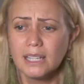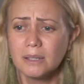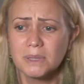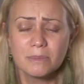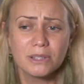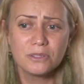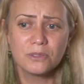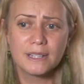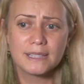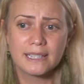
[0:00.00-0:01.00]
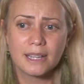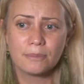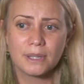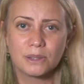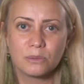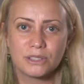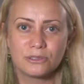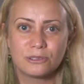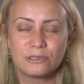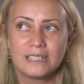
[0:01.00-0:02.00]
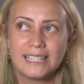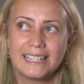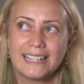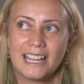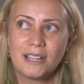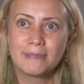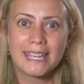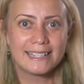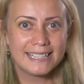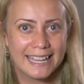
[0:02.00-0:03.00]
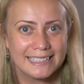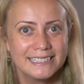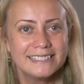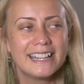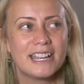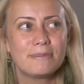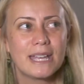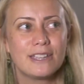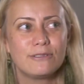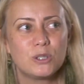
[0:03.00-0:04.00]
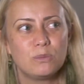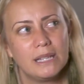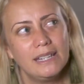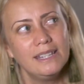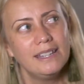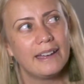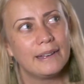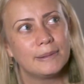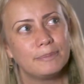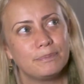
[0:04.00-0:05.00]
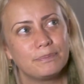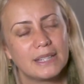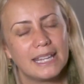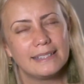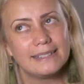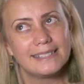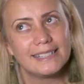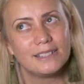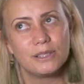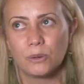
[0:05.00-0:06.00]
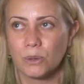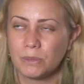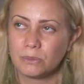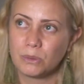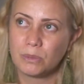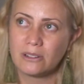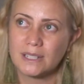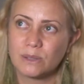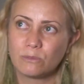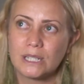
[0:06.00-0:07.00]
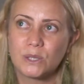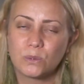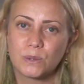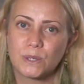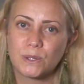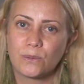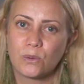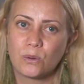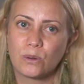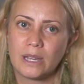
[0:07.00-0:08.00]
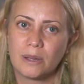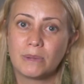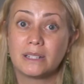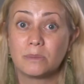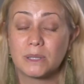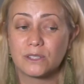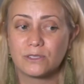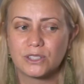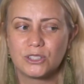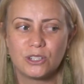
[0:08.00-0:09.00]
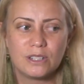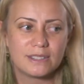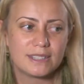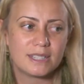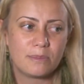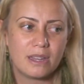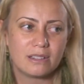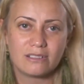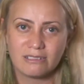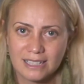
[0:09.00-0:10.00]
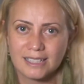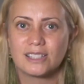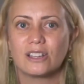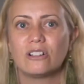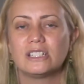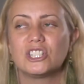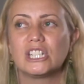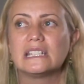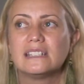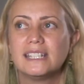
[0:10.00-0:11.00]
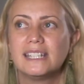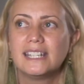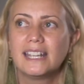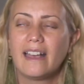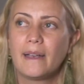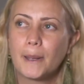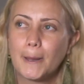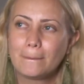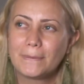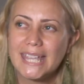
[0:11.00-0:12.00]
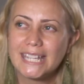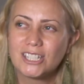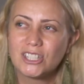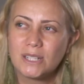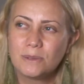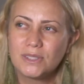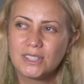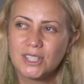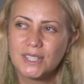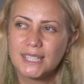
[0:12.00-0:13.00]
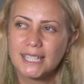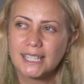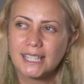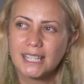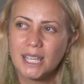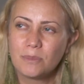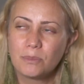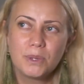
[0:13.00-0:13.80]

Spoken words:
Some other advice that the wonderful Yanni Allen gave to me, and I've been preparing some resources for Māori and Pacific students about careers in psychology, and she was suggesting that